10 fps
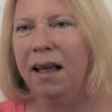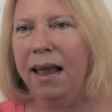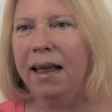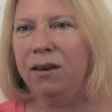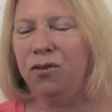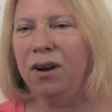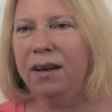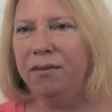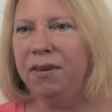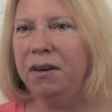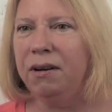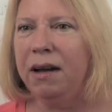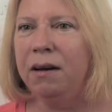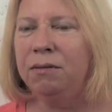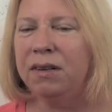and trying to figure
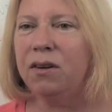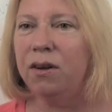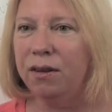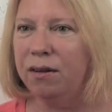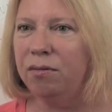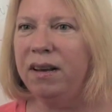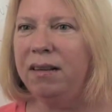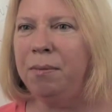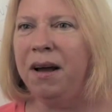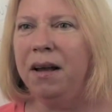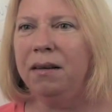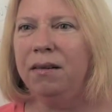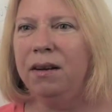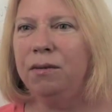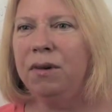out what's called the sweet spot not.
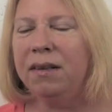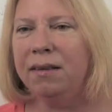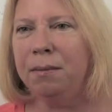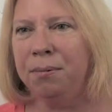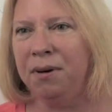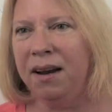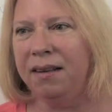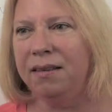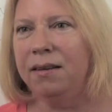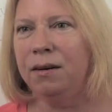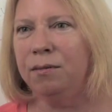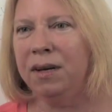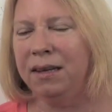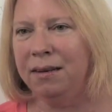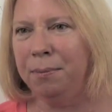You know, what's the price that you're
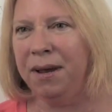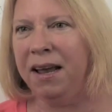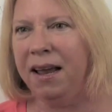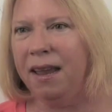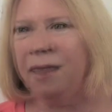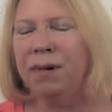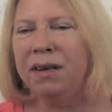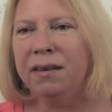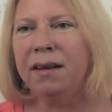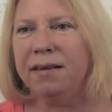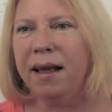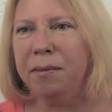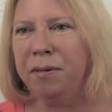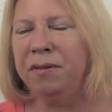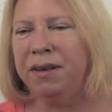willing to pay? What does
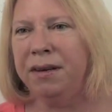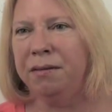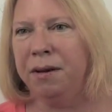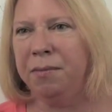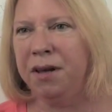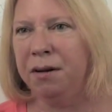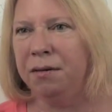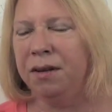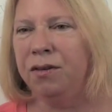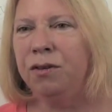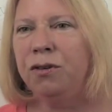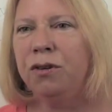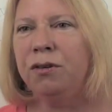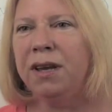happen with DRM though is you do